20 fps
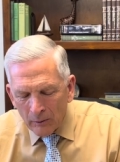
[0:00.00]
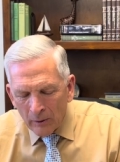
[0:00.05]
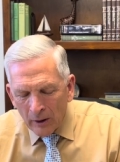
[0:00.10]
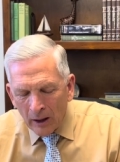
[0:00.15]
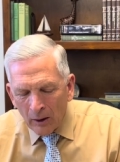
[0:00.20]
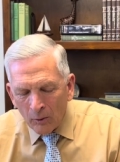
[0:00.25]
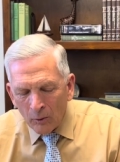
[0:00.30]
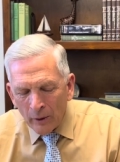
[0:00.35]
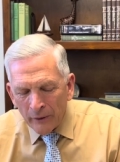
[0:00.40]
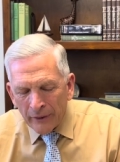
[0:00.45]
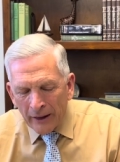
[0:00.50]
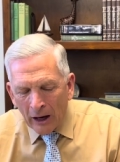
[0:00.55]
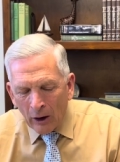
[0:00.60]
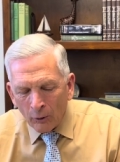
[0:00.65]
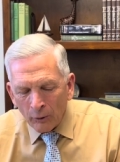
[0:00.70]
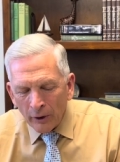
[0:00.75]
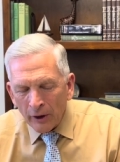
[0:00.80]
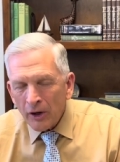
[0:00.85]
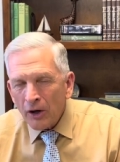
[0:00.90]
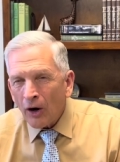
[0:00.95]
uh, without
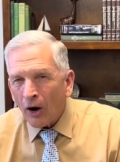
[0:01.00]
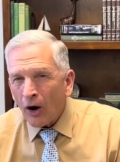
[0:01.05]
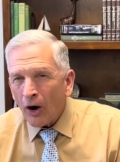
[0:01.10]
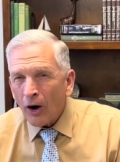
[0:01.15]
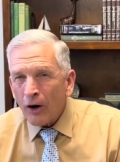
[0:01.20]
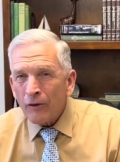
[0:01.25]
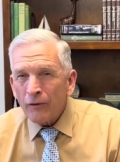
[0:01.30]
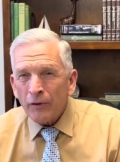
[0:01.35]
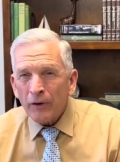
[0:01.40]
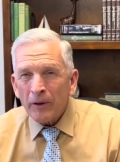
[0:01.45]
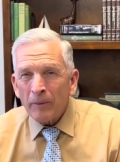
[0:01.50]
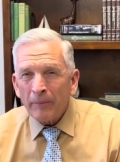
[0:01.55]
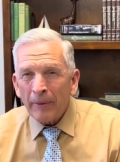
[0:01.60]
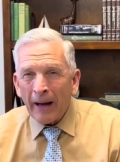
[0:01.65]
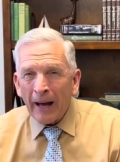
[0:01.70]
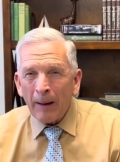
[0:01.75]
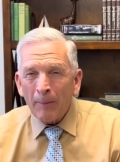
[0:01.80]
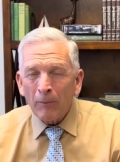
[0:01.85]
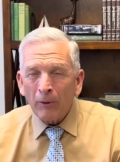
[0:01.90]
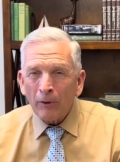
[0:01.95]
regard for the
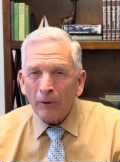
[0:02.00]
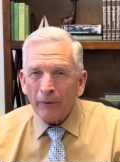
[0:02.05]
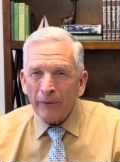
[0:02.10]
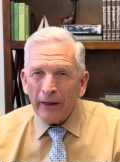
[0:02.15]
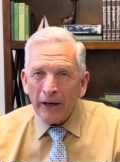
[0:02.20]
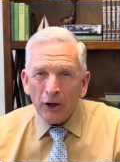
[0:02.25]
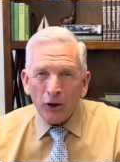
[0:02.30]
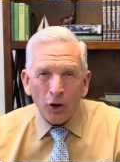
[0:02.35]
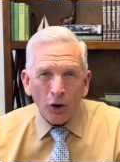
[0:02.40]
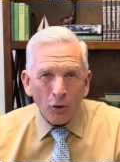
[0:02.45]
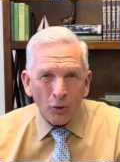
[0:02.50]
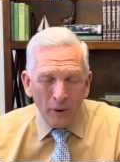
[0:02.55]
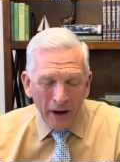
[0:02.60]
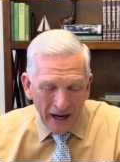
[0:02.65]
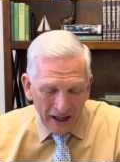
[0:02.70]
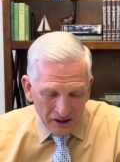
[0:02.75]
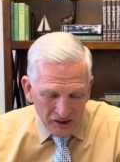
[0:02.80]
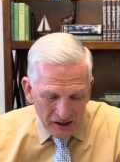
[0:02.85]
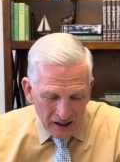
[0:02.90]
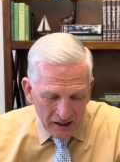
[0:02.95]
Bible or they
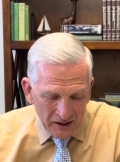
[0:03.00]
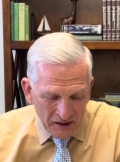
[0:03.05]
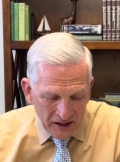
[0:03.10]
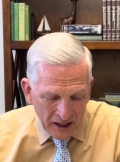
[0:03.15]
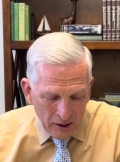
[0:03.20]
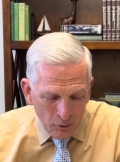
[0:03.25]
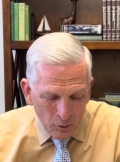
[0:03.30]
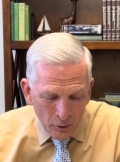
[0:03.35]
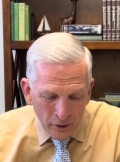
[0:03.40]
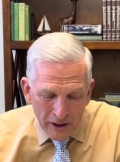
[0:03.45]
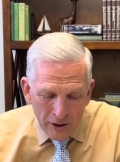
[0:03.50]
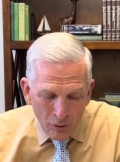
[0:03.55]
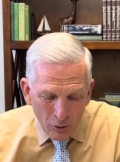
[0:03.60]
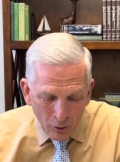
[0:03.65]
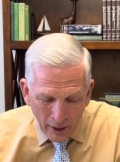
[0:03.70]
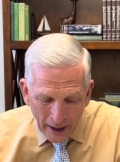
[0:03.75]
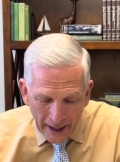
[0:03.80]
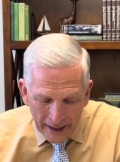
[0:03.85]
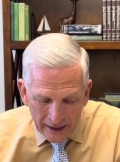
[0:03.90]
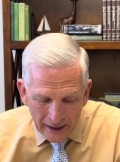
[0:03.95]
correct it, they
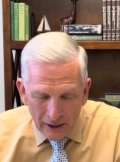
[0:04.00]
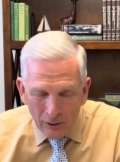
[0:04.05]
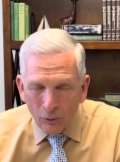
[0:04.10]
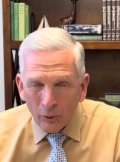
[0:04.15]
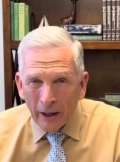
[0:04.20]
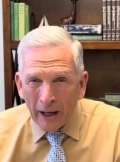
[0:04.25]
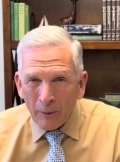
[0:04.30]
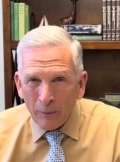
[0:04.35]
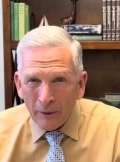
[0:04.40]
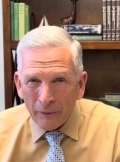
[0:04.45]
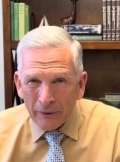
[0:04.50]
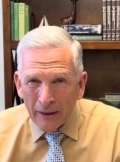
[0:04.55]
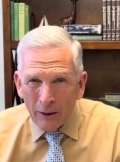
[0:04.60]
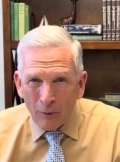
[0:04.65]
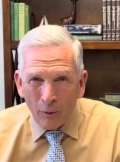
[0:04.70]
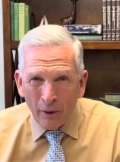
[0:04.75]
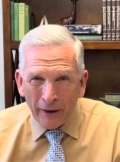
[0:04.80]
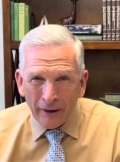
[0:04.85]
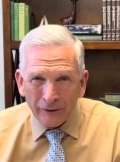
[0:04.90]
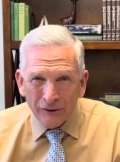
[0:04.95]
rewrite it, write what they
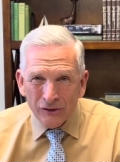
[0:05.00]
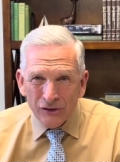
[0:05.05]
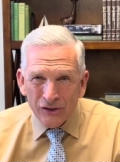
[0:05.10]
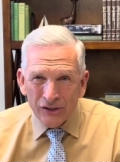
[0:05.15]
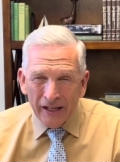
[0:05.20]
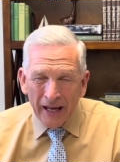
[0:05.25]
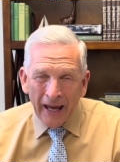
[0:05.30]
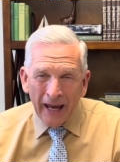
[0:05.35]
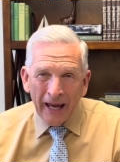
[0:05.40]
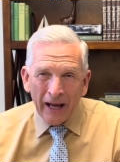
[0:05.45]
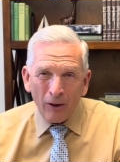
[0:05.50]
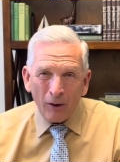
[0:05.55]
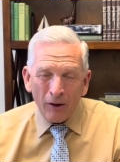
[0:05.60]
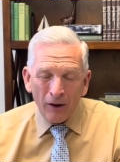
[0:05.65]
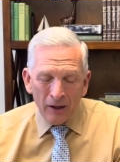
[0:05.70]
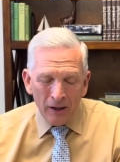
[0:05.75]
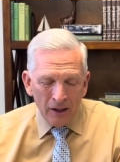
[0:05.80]
want it to say, or